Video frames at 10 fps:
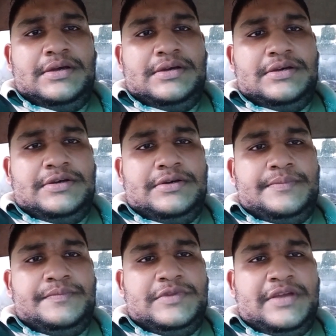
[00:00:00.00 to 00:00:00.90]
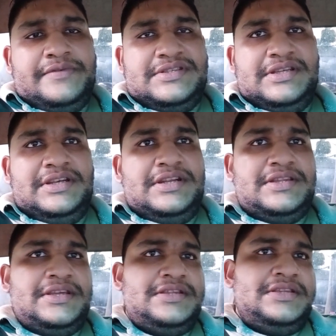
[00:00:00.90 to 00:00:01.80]
um, haven't seen
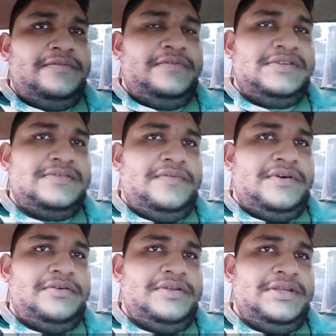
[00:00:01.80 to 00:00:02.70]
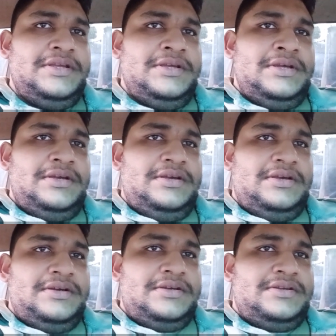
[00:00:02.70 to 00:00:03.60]
anything in the evening safari
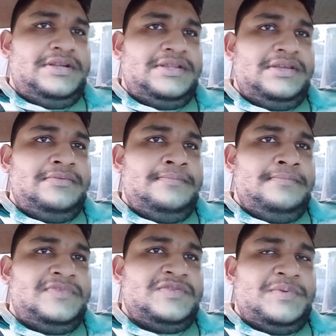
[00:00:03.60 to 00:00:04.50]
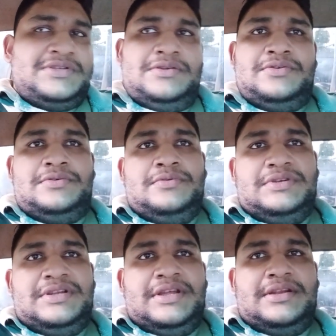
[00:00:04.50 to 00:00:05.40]
uh, nothing special to
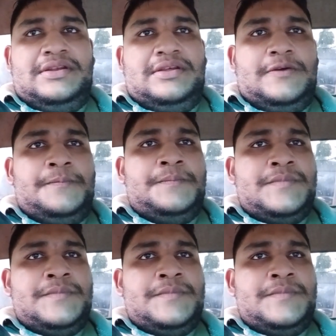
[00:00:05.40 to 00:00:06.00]
note and uh,